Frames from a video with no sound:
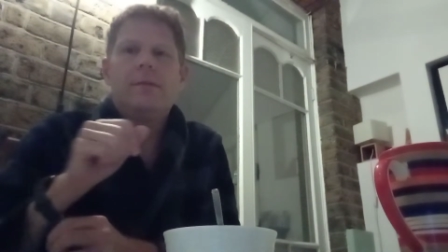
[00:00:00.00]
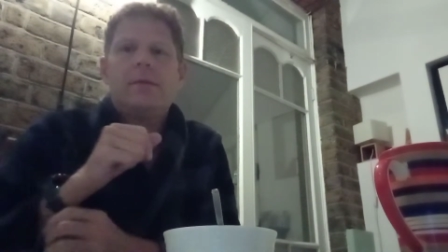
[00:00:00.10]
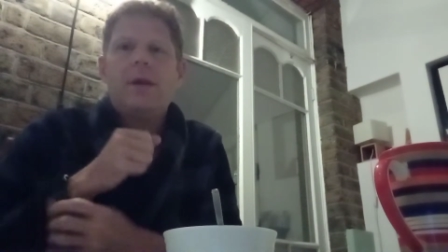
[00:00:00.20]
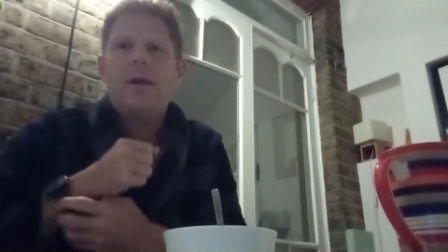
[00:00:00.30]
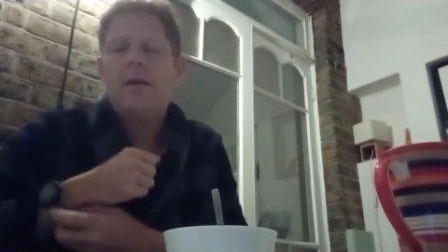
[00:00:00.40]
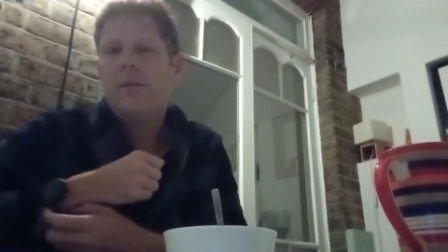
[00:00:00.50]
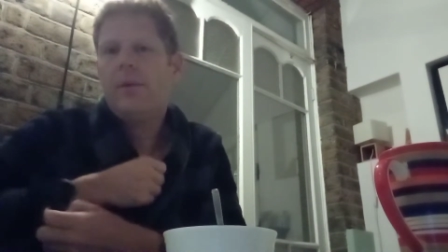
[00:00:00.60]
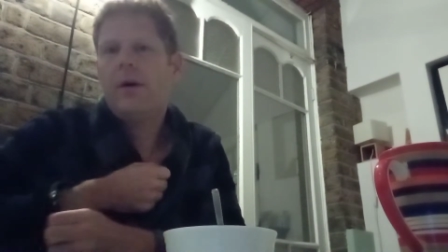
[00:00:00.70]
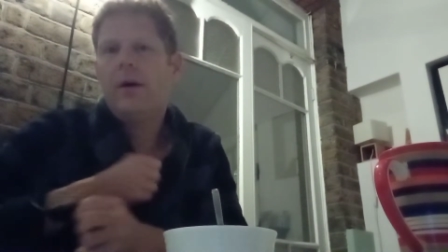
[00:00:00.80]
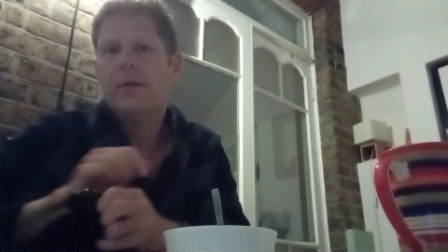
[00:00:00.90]
ten
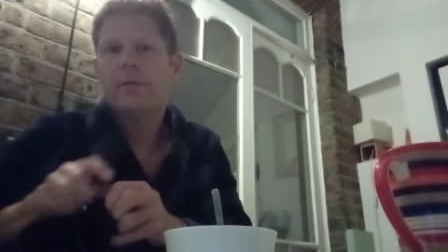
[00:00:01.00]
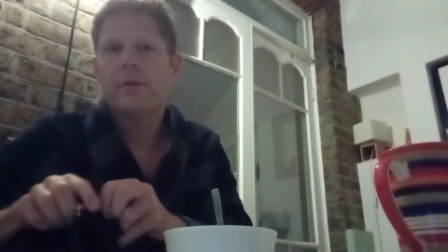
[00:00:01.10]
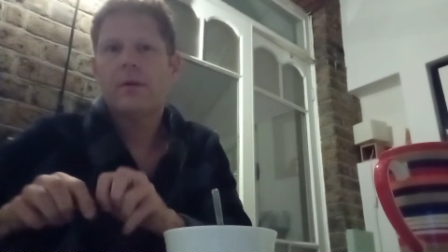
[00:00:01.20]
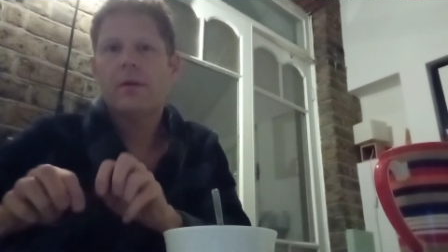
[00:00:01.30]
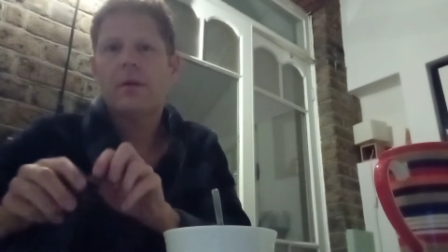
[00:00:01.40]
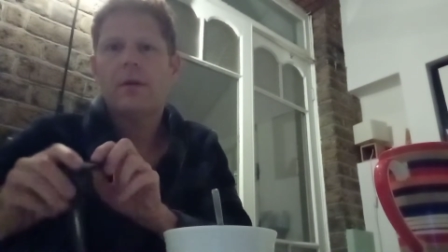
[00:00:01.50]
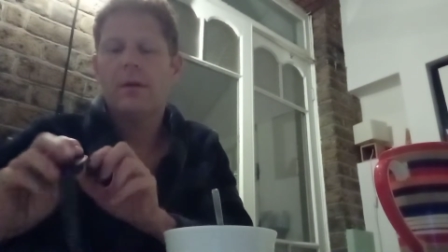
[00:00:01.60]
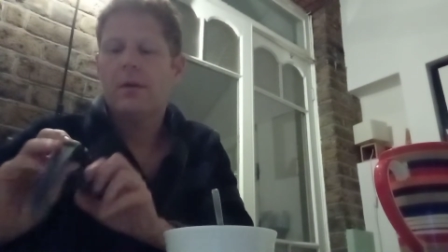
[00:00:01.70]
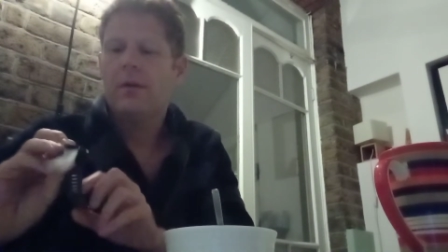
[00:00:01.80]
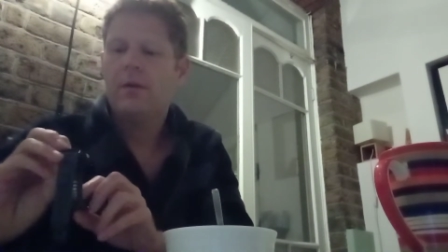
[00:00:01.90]
past
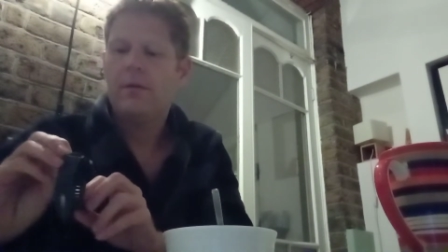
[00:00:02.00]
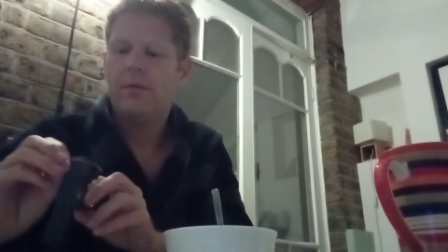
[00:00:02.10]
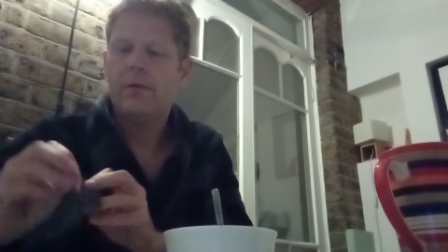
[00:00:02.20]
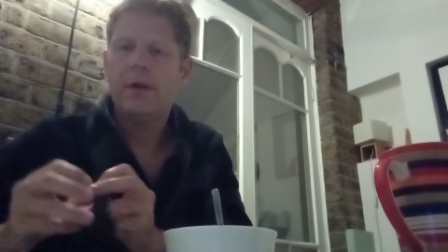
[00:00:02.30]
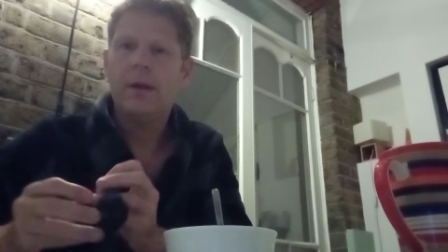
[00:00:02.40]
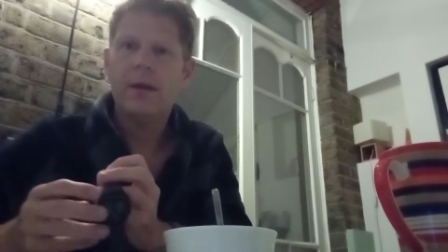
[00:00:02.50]
three.